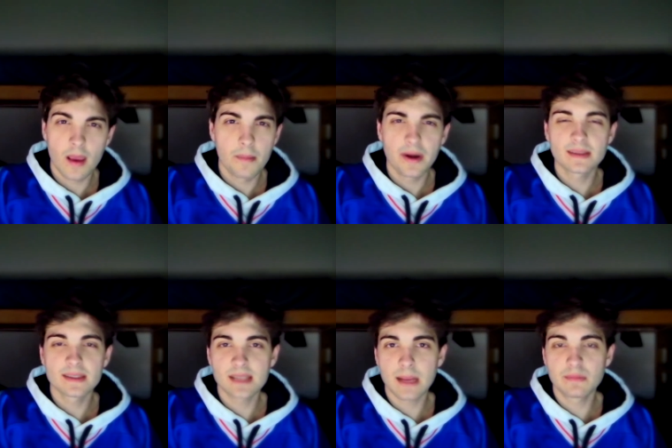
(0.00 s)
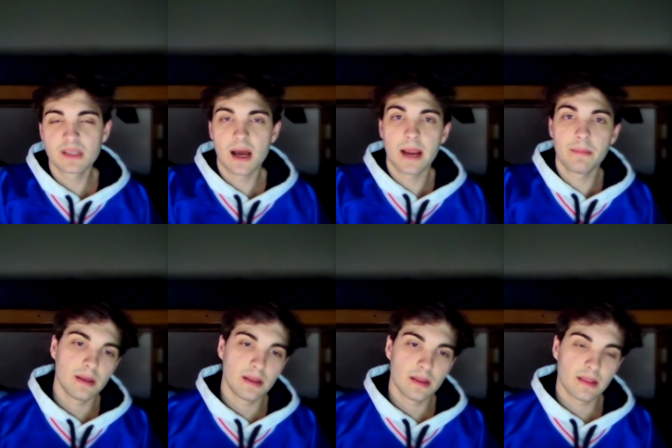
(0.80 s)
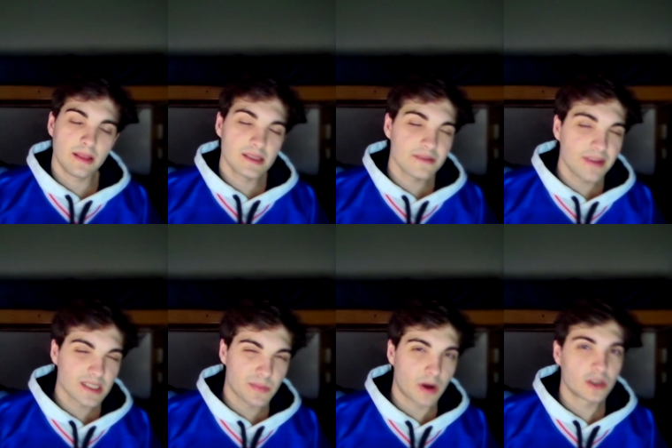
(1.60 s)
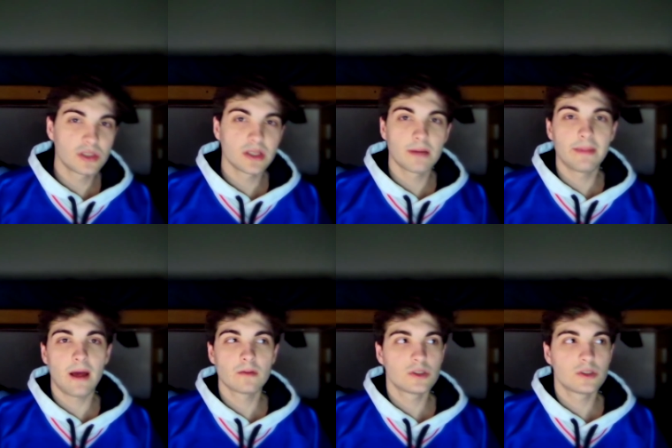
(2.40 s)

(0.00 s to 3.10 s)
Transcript: But at the same time, these effects partially come down